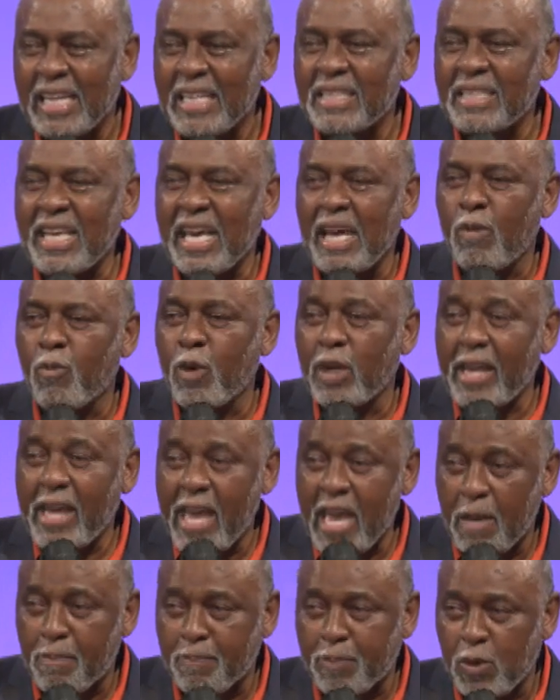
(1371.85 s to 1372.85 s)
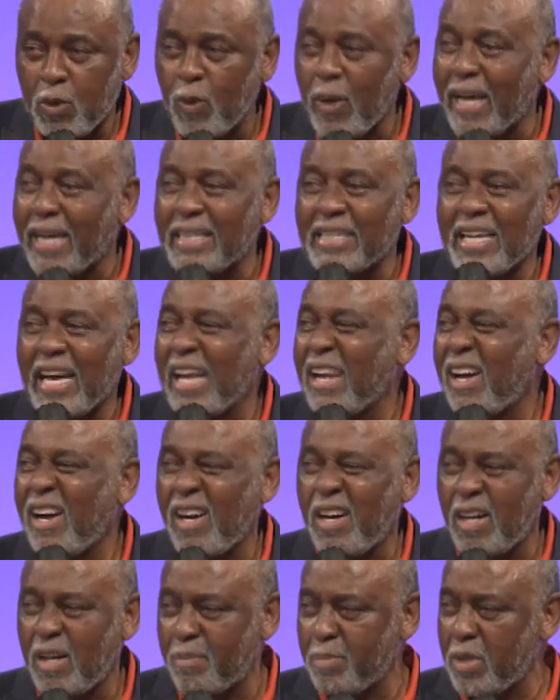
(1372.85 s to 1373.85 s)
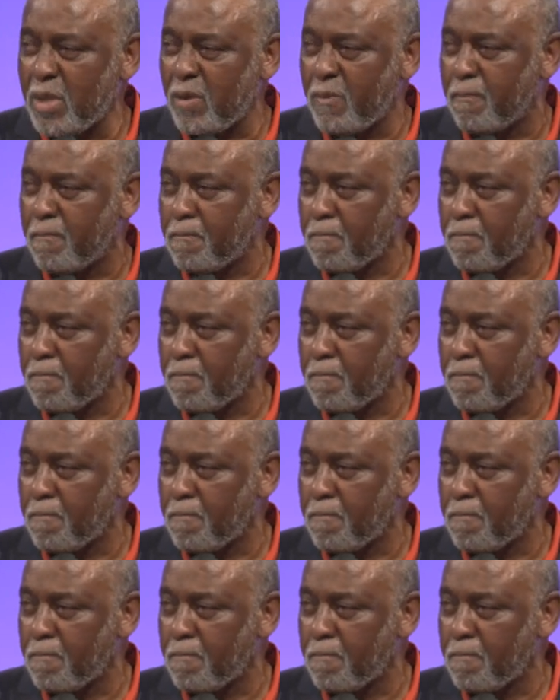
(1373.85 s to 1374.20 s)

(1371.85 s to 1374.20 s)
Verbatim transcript: that will help you and not harm you.